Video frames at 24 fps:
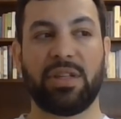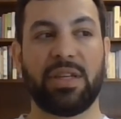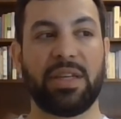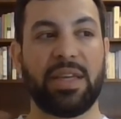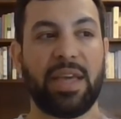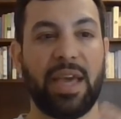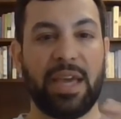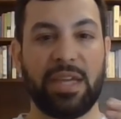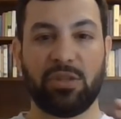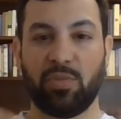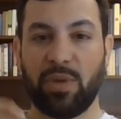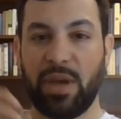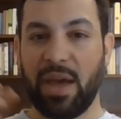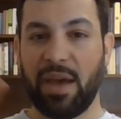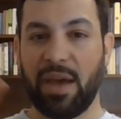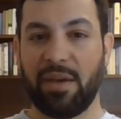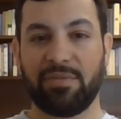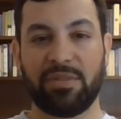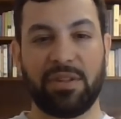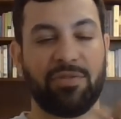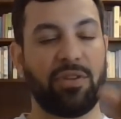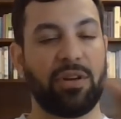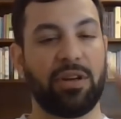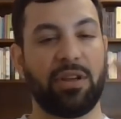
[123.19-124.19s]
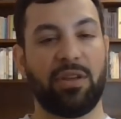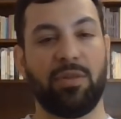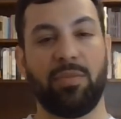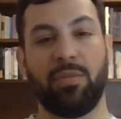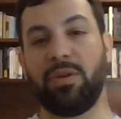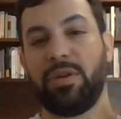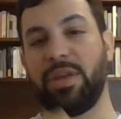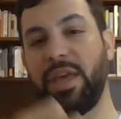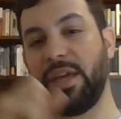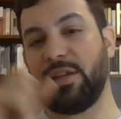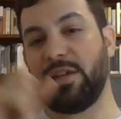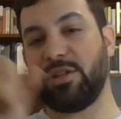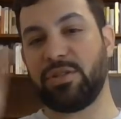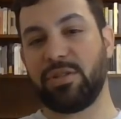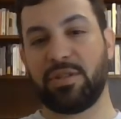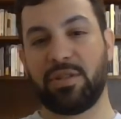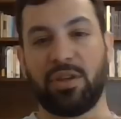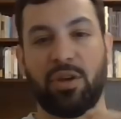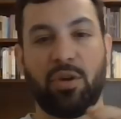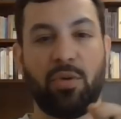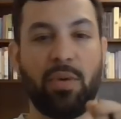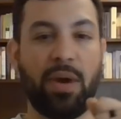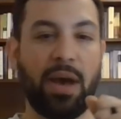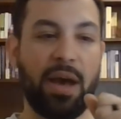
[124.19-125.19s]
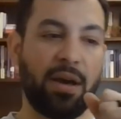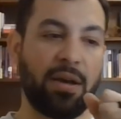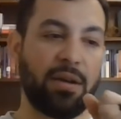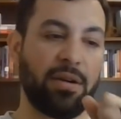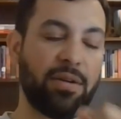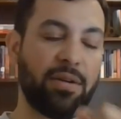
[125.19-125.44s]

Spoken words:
in case we have different communications that go out,